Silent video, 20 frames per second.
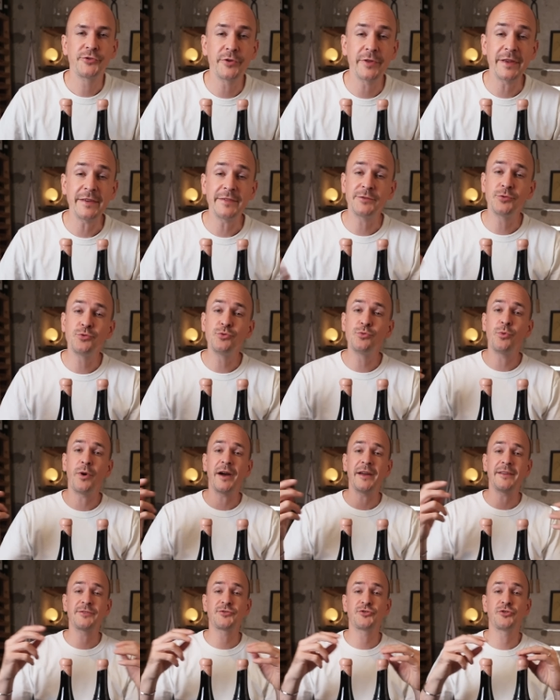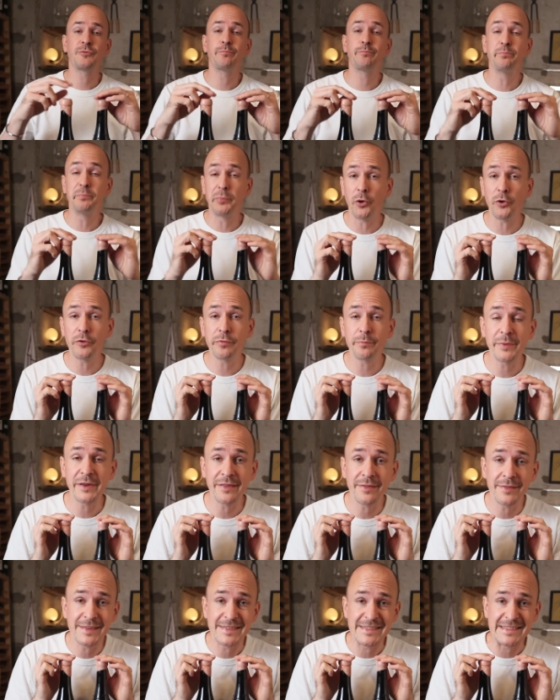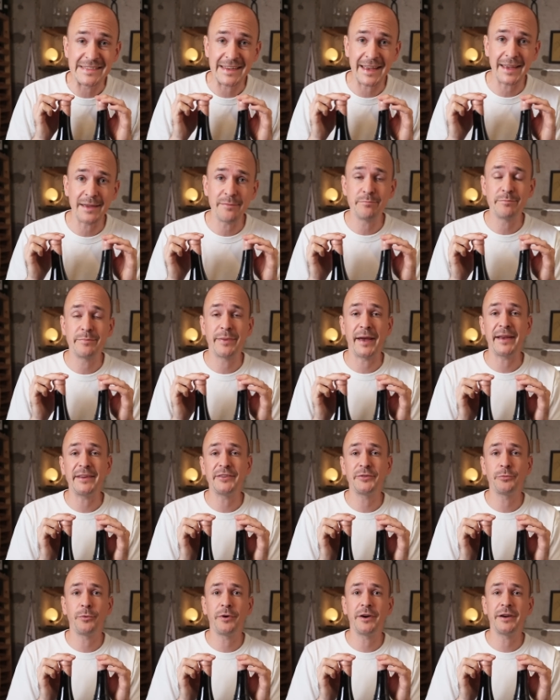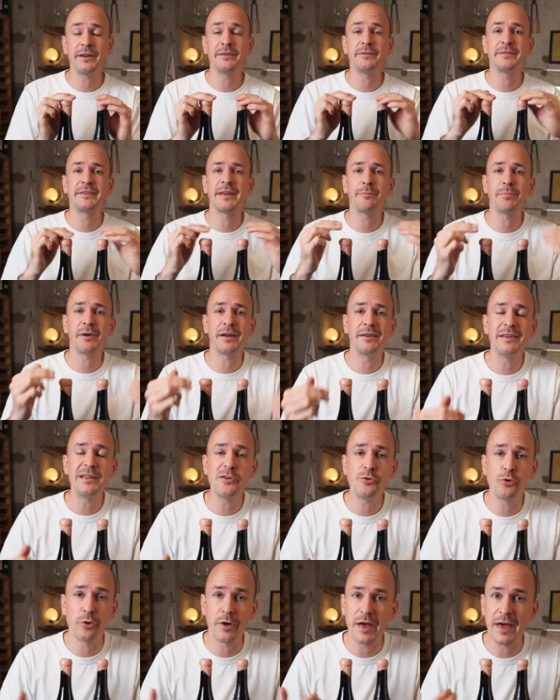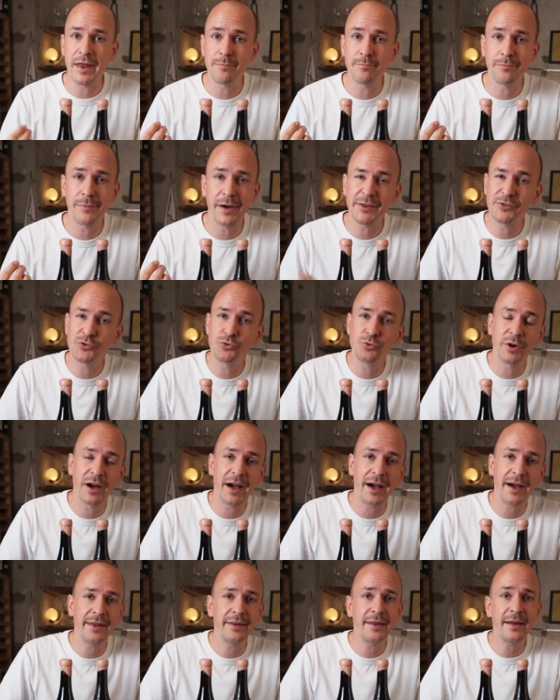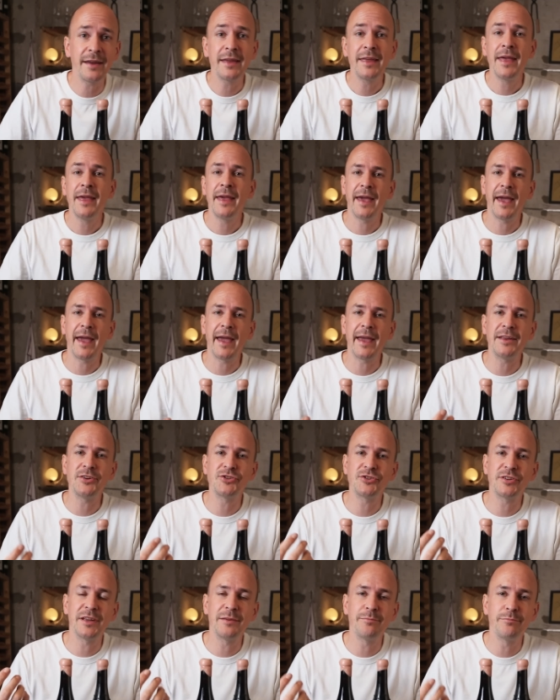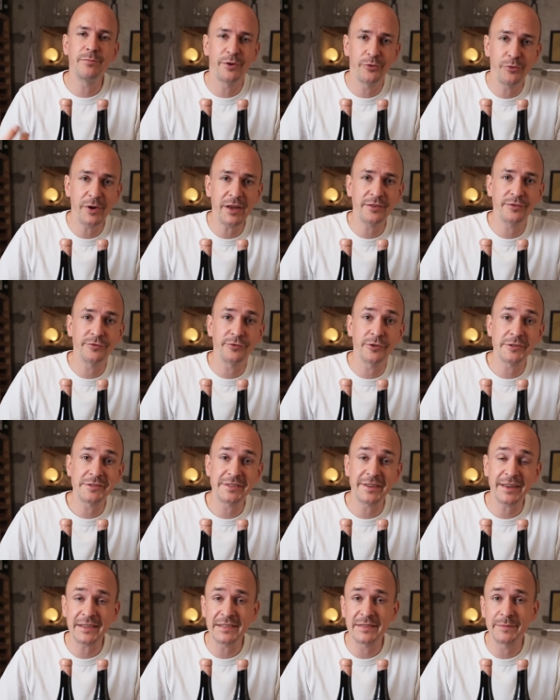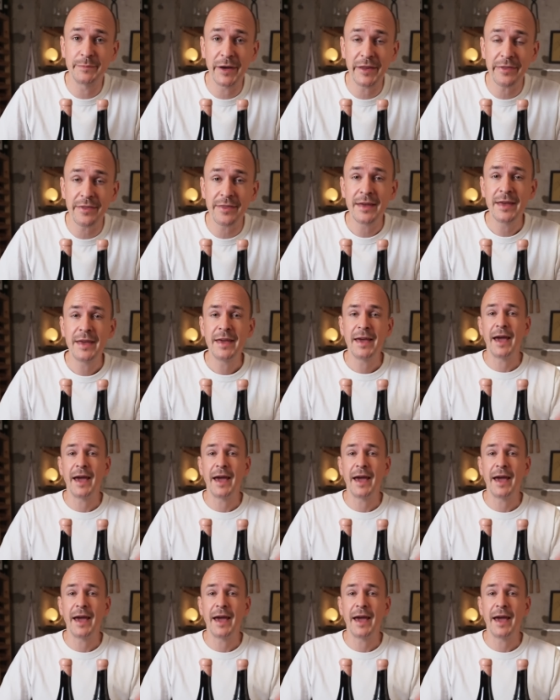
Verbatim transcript: So these two wines should both be the same base wine, Tempranillo and Maturana, aged in barriques for 6 months.